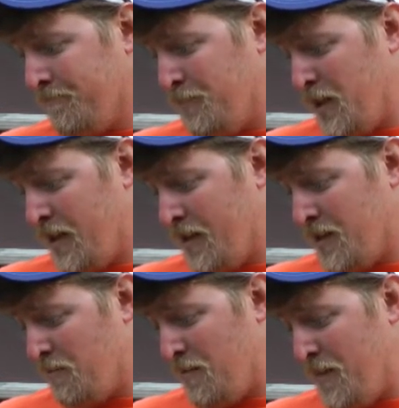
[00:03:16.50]

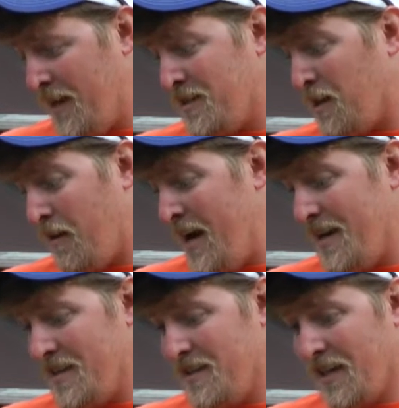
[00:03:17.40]
because what makes it
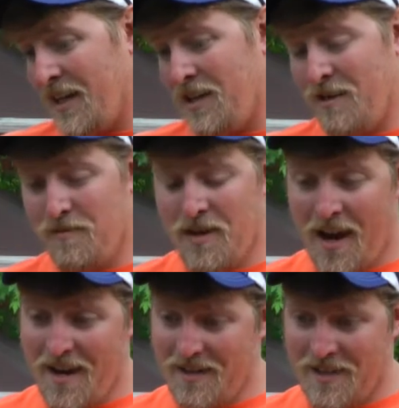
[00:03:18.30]
great is like you've
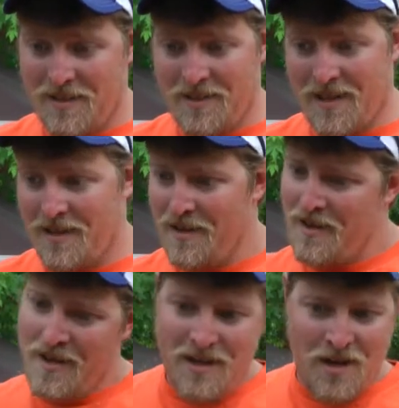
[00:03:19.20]
got these like,
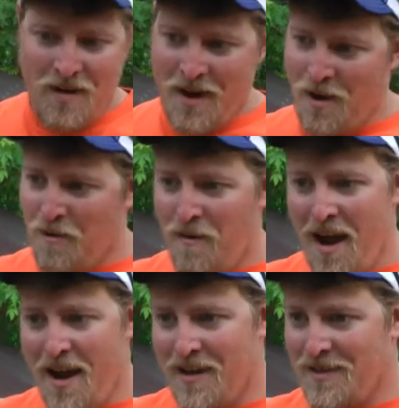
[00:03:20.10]
you know,
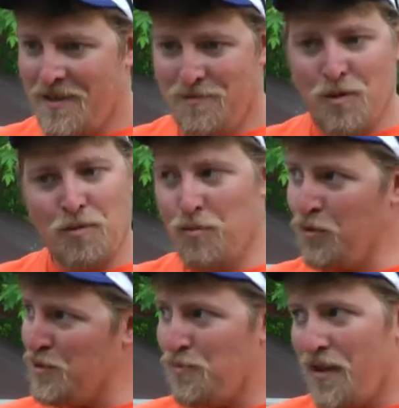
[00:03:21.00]
NRA. It's like, no
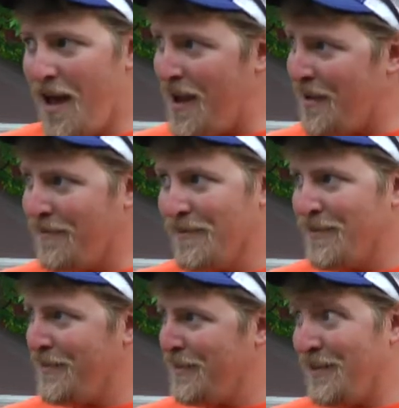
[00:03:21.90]
rules apply.
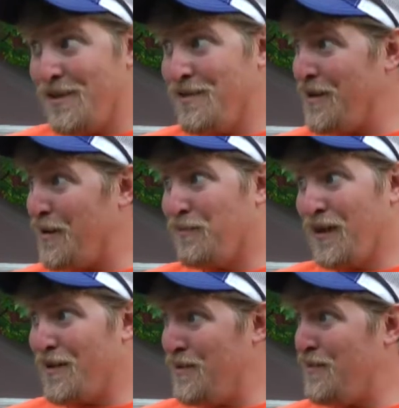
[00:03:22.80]
You know, you go up
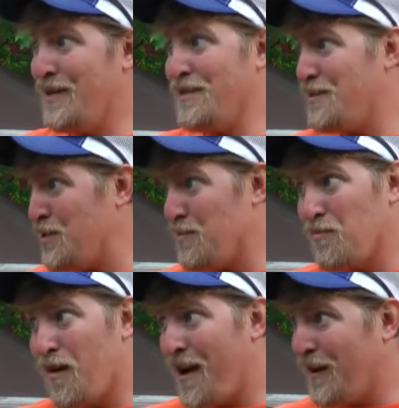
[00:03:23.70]
there and you can get super
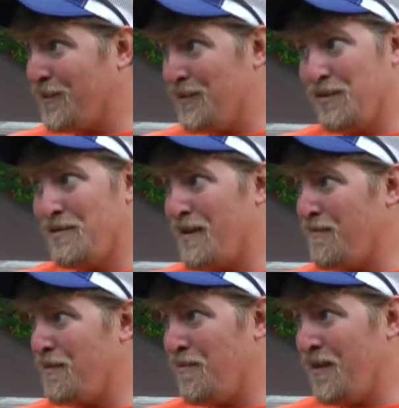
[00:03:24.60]
wild. You do
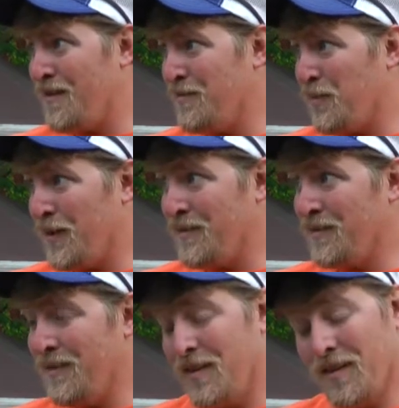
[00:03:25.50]
whatever you want, but
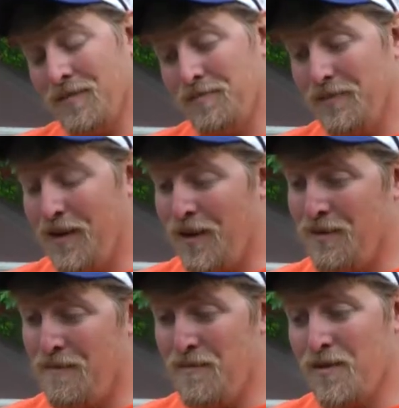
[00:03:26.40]
you know, on
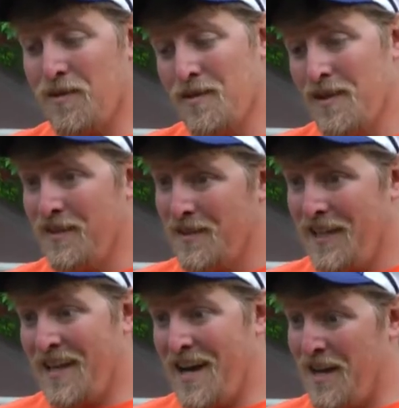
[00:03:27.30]
the river,
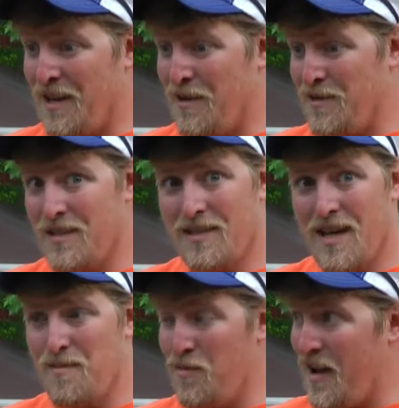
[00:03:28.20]
it kind of goes the
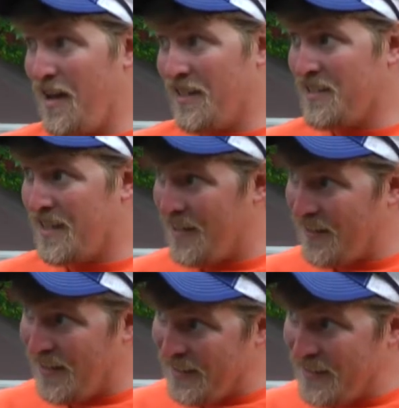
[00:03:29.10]
same way. It's kind
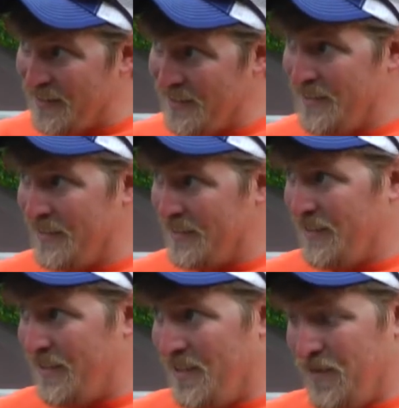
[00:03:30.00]
of like,
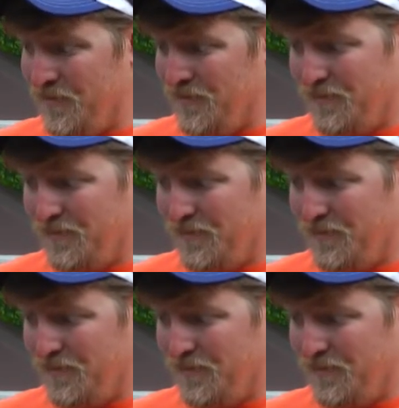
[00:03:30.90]
you know,